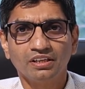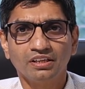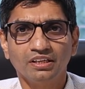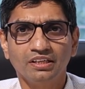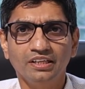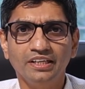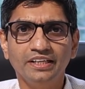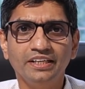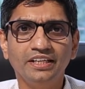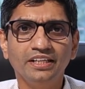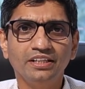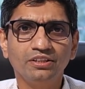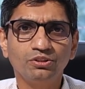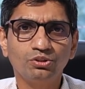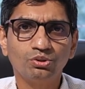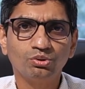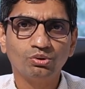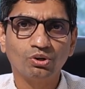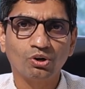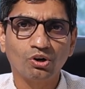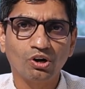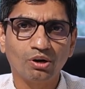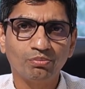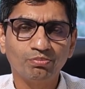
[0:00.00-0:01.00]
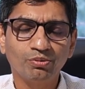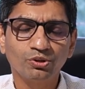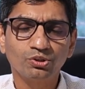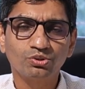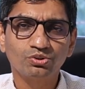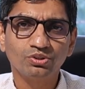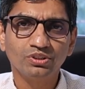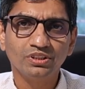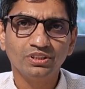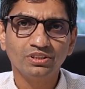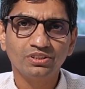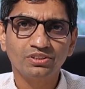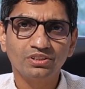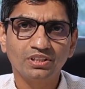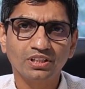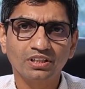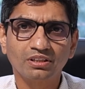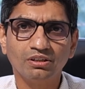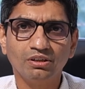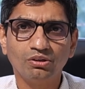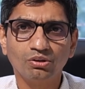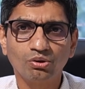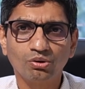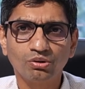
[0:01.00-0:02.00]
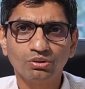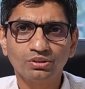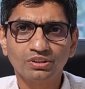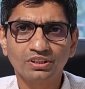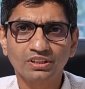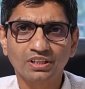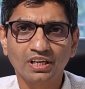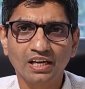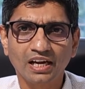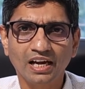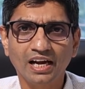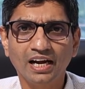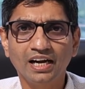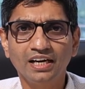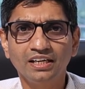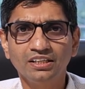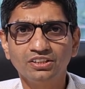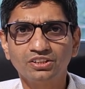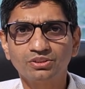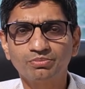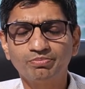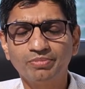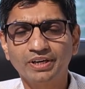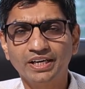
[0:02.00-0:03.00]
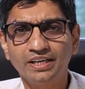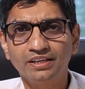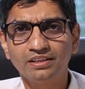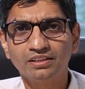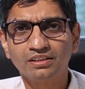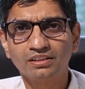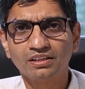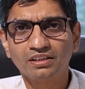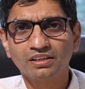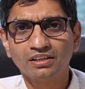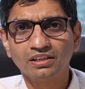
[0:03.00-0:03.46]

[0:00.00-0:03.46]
leading to opportunistic growth and spread